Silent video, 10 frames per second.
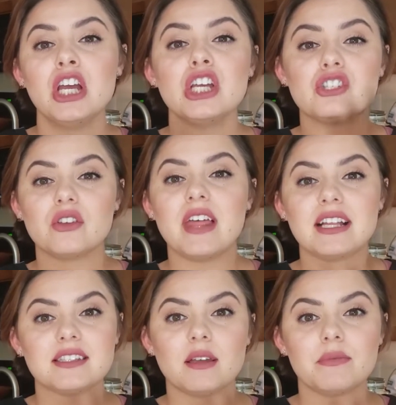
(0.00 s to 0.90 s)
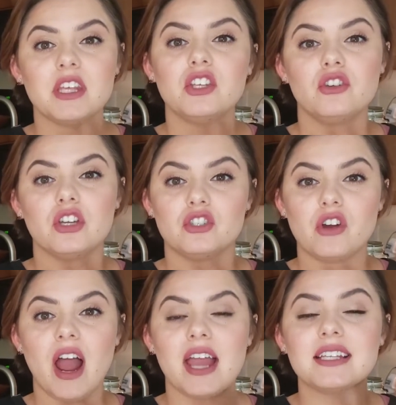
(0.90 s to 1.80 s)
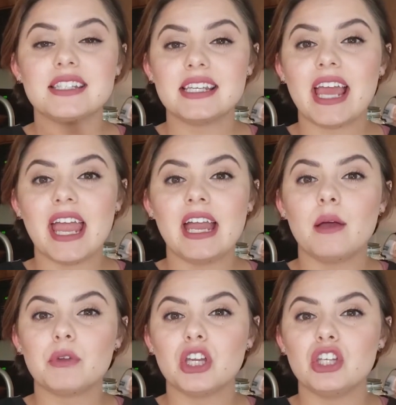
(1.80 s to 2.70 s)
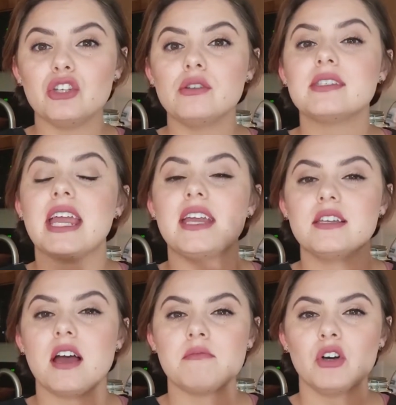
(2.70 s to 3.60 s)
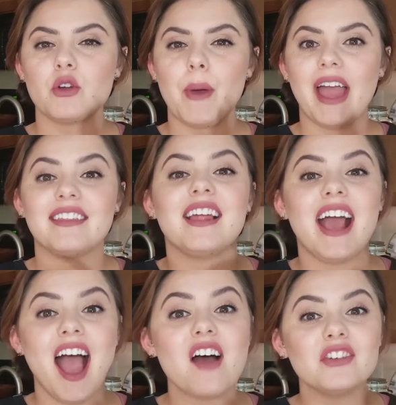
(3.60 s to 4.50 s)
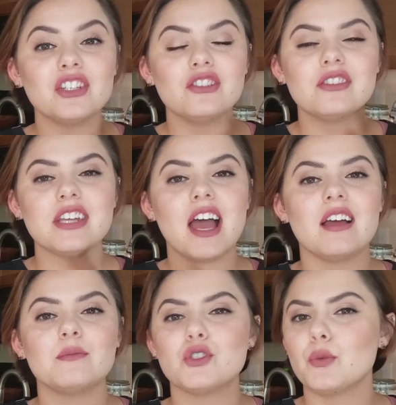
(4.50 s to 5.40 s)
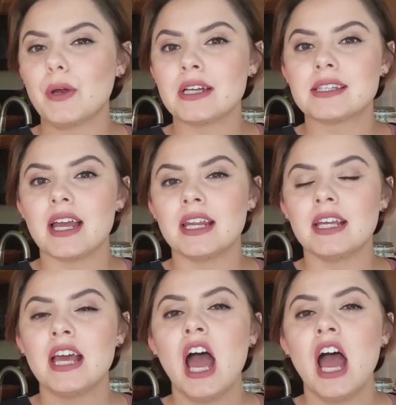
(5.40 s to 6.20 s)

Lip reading: So that's something you could try. Today I'm going to use a nut milk bag that I haven't used yet. I'm super excited.